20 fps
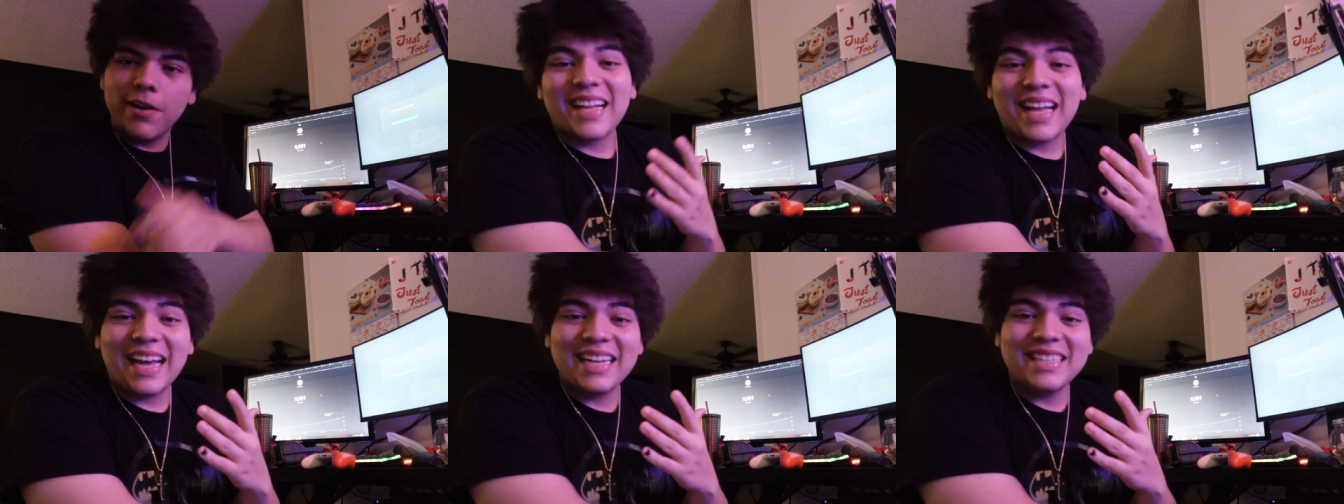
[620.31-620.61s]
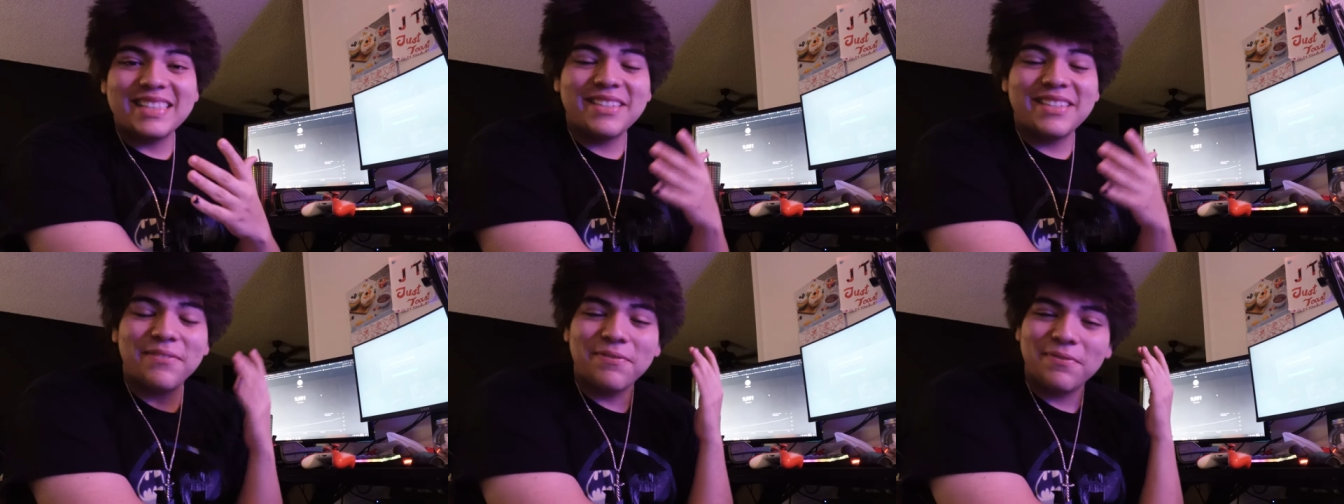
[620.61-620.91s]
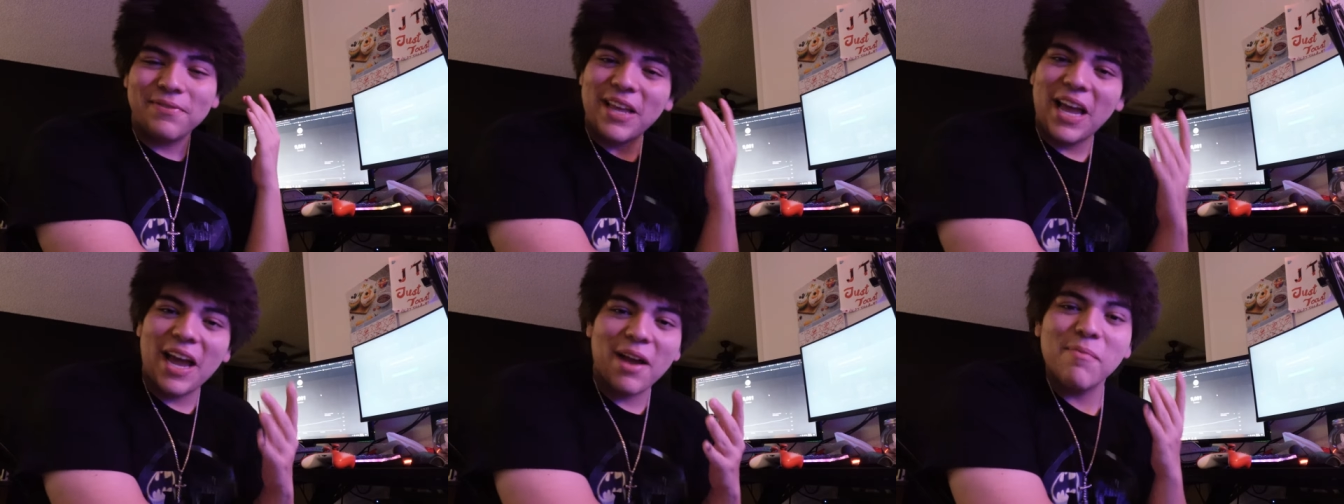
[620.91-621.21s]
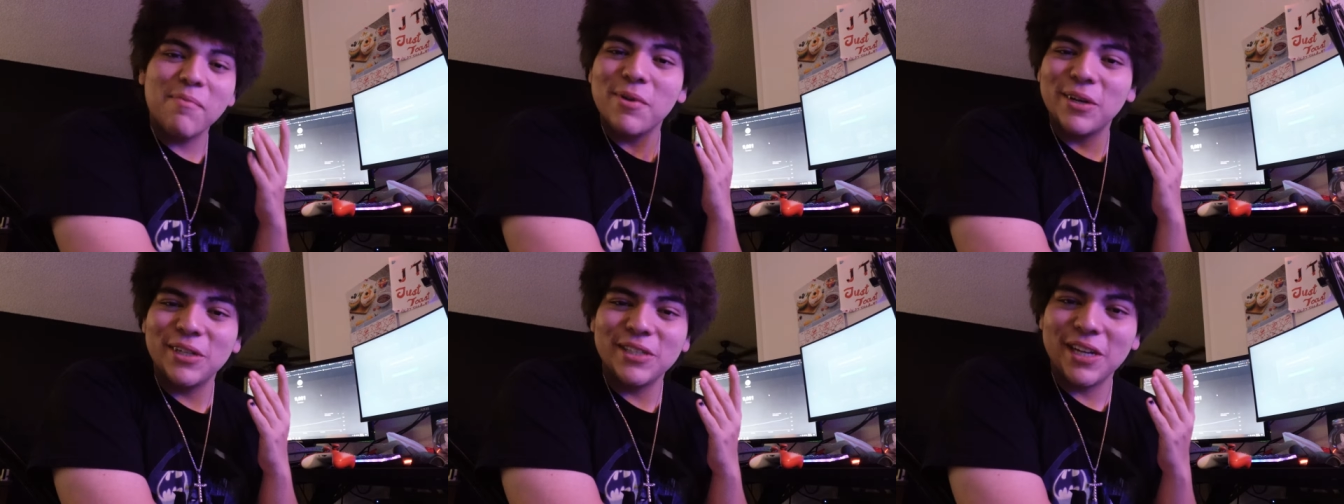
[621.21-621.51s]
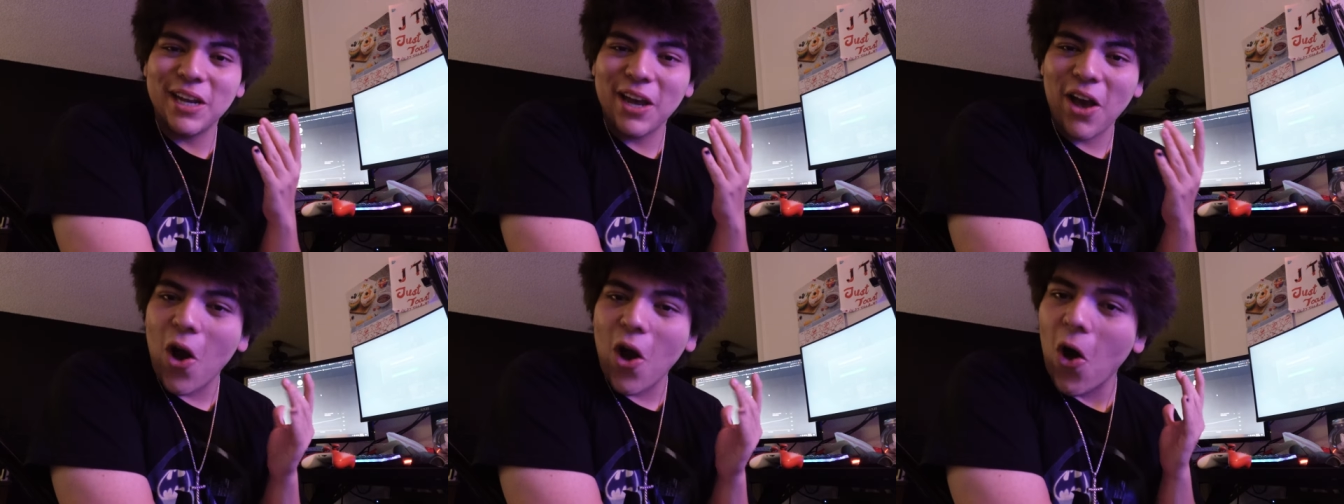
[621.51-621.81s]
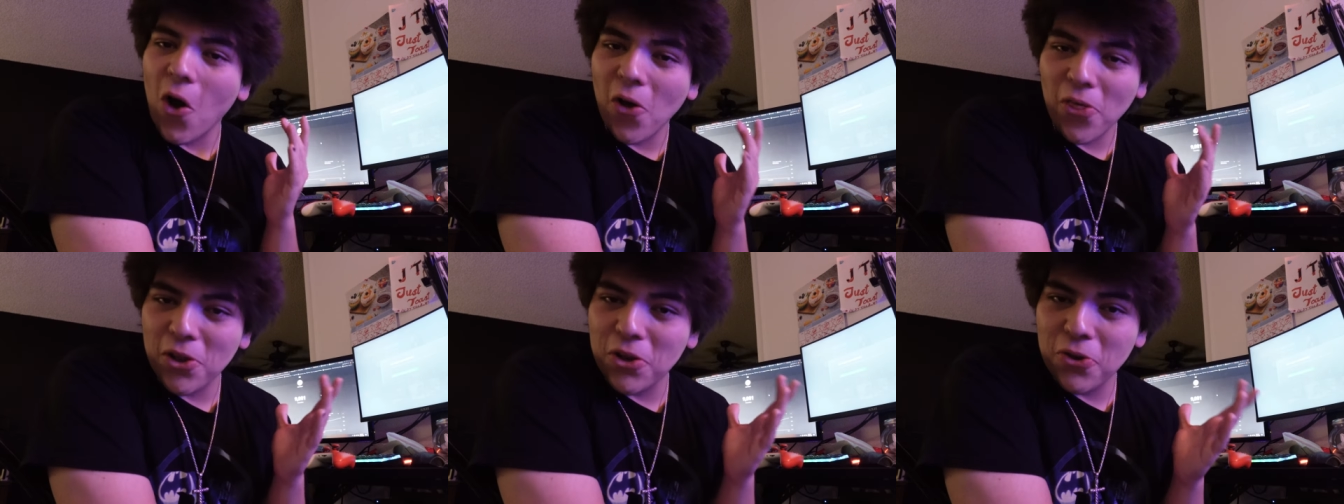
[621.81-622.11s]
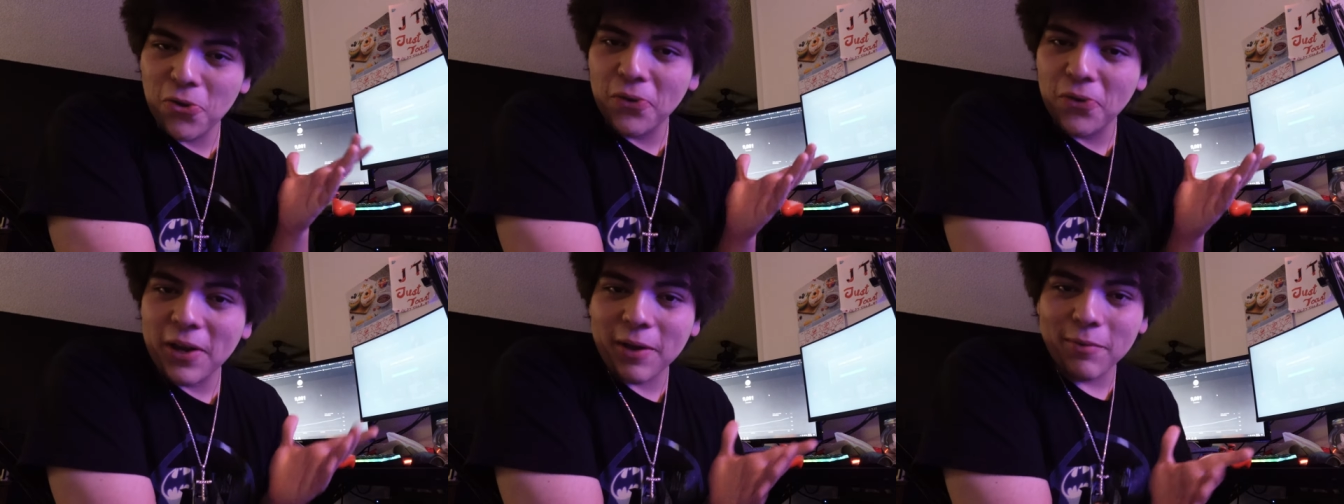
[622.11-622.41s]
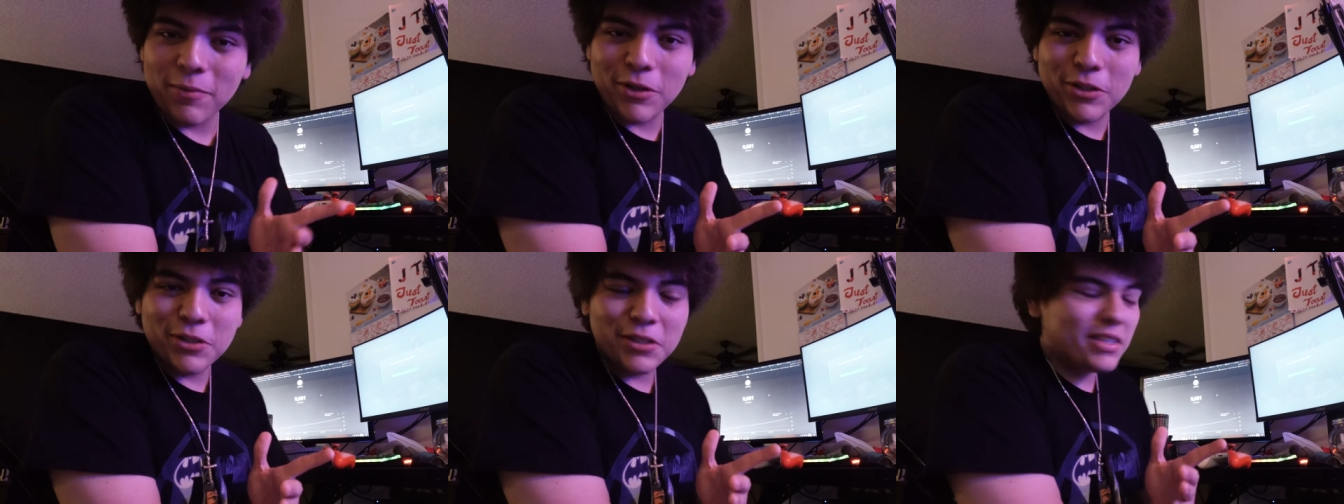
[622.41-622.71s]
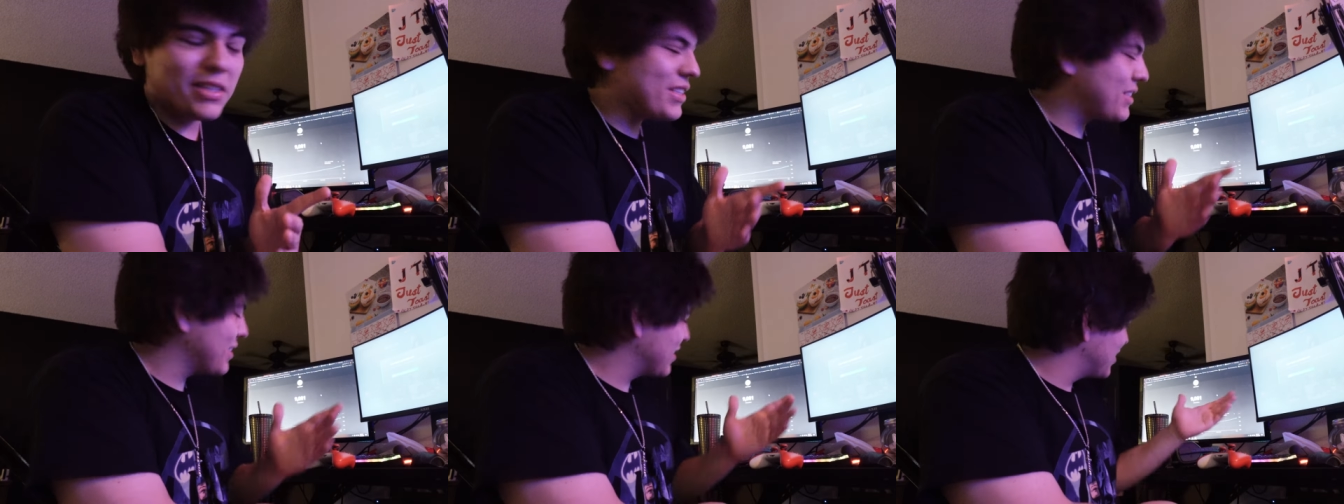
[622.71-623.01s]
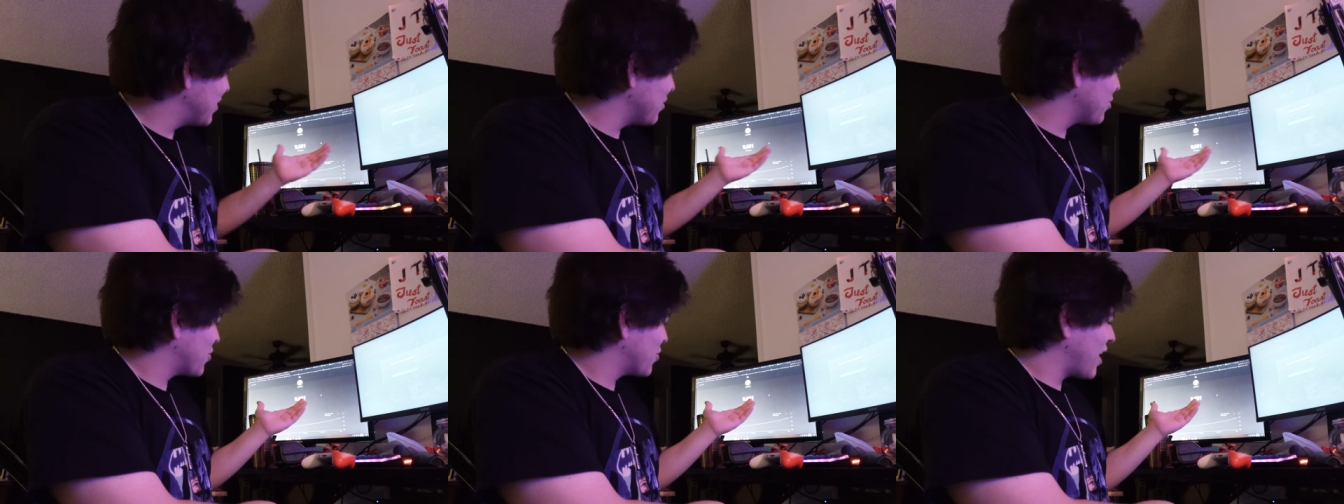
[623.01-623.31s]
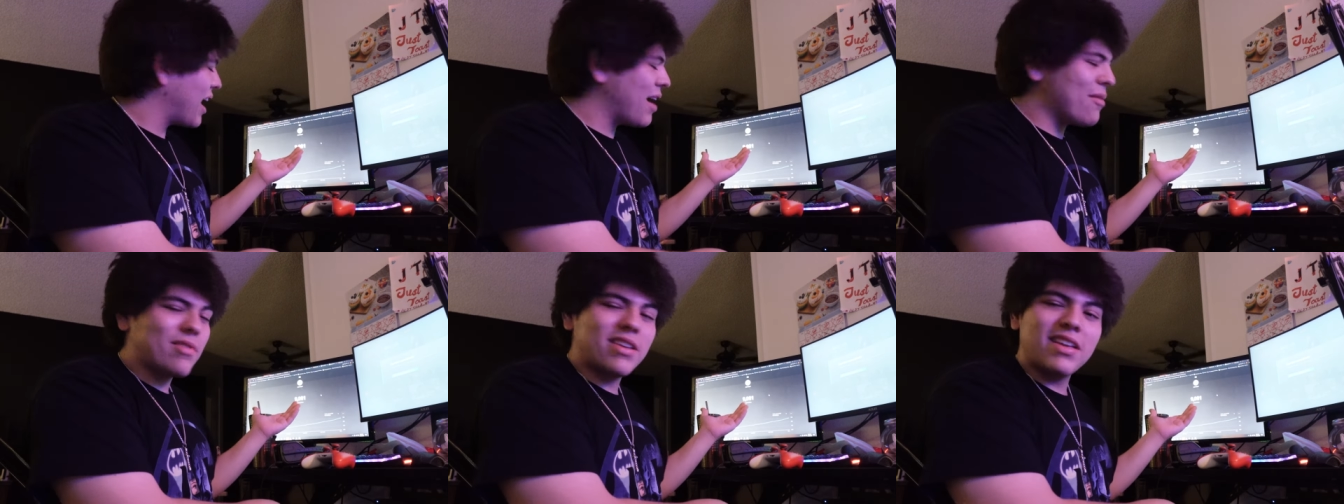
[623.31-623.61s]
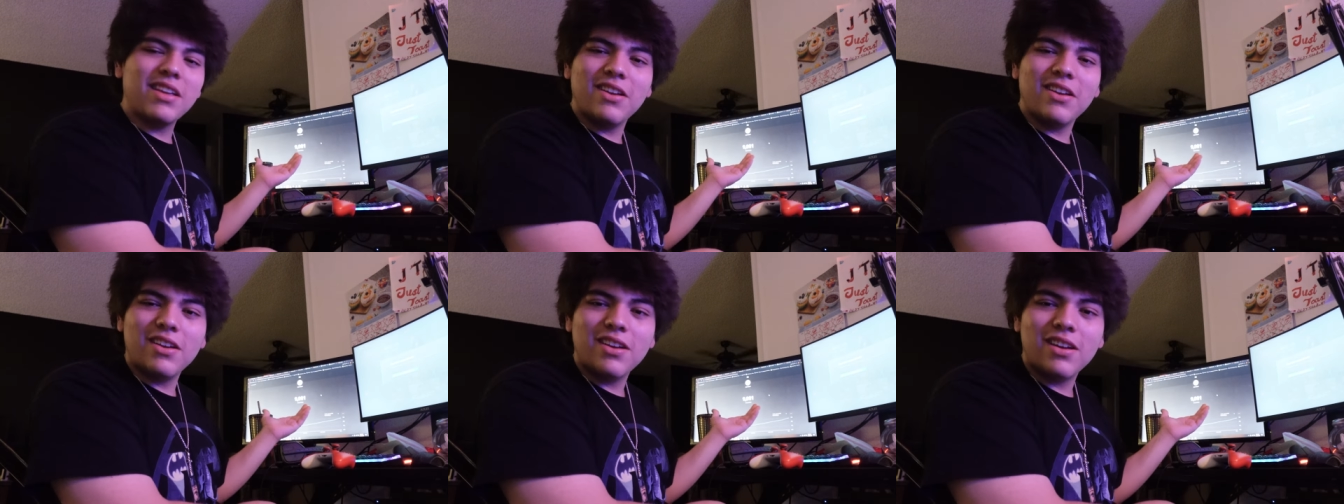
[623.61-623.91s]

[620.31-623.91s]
Guys, I appreciate all the newcomers subscribing.